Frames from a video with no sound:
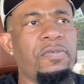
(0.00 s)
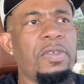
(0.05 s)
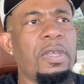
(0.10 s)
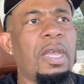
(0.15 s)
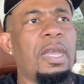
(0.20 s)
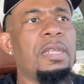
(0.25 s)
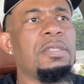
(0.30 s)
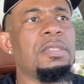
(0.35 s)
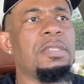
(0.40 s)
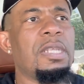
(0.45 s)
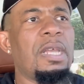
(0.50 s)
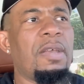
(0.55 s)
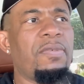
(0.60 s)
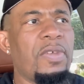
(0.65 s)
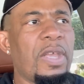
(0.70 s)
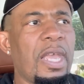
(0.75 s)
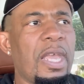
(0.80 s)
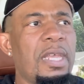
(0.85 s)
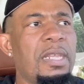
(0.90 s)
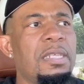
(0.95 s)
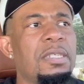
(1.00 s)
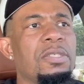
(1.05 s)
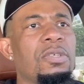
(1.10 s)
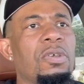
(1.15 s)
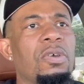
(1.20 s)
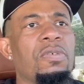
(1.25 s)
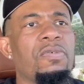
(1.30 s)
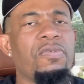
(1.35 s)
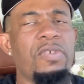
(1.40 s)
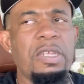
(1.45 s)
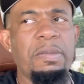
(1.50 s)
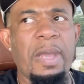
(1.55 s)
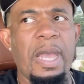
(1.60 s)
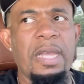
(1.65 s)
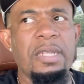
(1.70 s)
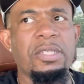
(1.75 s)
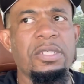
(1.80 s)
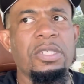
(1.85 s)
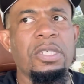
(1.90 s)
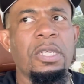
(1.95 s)
And Devin Haney is going to
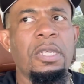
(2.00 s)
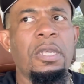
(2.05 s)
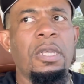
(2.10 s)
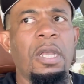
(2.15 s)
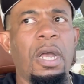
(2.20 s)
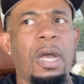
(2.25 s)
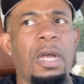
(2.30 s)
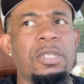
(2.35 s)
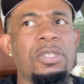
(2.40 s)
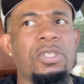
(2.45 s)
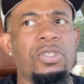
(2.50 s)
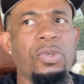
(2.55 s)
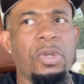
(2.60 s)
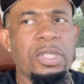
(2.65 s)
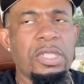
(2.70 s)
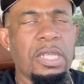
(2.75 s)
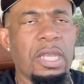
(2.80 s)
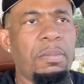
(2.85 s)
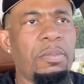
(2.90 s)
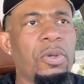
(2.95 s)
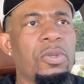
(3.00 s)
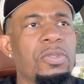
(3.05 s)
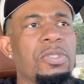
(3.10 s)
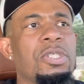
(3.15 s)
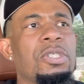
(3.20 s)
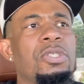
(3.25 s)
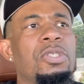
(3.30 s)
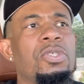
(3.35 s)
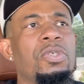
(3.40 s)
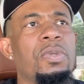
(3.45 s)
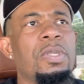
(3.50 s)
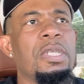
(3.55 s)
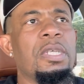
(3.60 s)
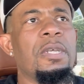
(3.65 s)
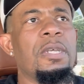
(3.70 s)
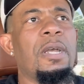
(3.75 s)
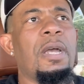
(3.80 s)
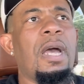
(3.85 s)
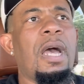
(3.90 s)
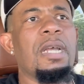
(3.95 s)
rematch George Kambosos
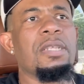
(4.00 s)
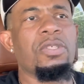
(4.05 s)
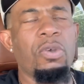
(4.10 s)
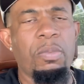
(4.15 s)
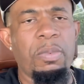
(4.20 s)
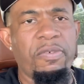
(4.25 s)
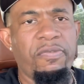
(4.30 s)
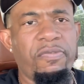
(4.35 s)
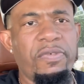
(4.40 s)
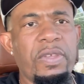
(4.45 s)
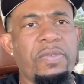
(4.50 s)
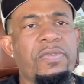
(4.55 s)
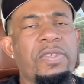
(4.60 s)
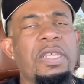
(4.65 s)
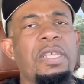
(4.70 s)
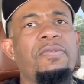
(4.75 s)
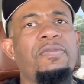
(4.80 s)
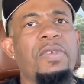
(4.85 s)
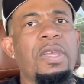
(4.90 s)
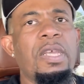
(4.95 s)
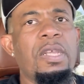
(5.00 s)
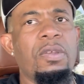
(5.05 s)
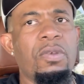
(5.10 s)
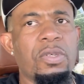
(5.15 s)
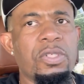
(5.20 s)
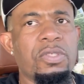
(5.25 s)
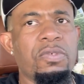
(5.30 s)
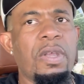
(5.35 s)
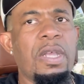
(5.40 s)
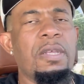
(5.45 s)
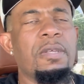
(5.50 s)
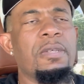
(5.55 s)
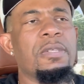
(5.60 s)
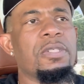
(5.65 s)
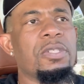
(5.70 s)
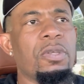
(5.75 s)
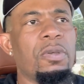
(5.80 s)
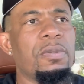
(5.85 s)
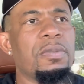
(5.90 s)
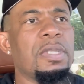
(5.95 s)
Jr. October 15th in Australia.
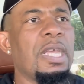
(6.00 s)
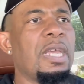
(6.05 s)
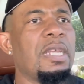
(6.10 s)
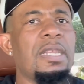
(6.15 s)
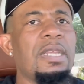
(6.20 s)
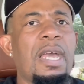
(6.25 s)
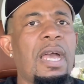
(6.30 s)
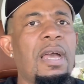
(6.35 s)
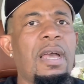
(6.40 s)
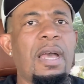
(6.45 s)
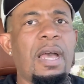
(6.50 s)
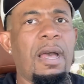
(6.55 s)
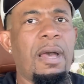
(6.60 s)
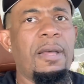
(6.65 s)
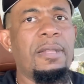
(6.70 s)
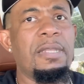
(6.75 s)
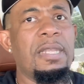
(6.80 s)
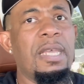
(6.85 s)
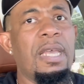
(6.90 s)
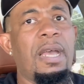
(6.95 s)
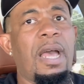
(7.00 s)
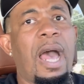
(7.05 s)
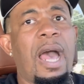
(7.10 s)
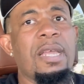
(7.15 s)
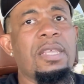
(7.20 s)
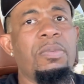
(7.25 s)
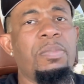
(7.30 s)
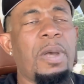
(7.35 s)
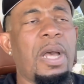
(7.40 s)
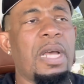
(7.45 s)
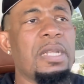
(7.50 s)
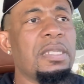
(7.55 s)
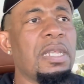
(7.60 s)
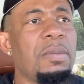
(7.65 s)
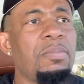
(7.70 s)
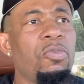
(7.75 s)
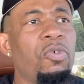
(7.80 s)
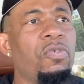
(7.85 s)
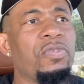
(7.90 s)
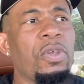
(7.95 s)
So they're occupied. They
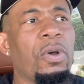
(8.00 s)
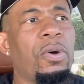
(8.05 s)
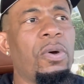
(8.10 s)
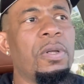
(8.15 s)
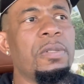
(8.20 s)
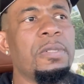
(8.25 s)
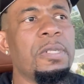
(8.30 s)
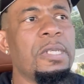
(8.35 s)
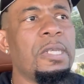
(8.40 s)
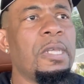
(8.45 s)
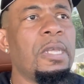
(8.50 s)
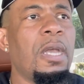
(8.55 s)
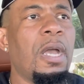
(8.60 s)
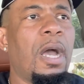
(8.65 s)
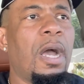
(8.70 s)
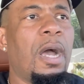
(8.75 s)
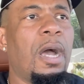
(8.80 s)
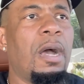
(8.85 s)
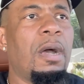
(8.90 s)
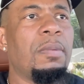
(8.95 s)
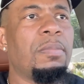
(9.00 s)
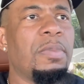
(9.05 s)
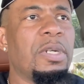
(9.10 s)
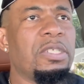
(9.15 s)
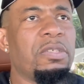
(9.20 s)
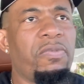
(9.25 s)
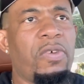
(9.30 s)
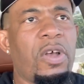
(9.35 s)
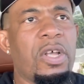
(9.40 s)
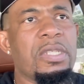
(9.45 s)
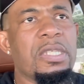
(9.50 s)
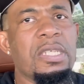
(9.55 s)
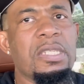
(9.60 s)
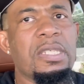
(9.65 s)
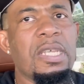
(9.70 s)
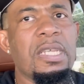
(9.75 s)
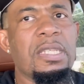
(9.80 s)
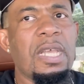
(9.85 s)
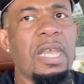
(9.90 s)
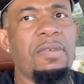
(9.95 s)
moved on. But Gervonta
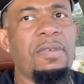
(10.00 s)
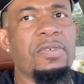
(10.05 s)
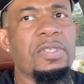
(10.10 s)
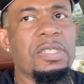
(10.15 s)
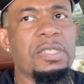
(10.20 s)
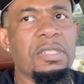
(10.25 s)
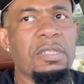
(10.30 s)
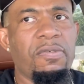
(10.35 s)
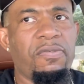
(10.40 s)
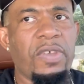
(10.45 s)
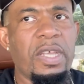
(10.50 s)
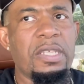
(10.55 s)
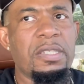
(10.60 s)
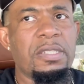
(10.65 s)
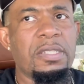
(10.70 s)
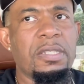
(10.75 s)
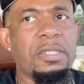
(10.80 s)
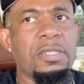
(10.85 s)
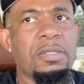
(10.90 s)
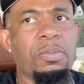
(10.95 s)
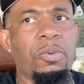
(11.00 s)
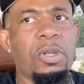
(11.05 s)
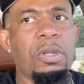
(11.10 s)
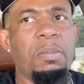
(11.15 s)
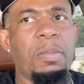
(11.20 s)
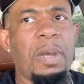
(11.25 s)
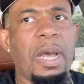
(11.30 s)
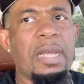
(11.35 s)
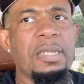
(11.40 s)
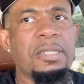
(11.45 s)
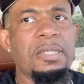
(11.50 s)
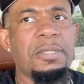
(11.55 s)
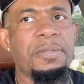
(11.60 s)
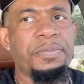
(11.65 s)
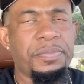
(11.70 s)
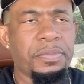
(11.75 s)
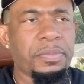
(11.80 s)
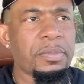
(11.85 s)
Tank Davis is the face of the sport of boxing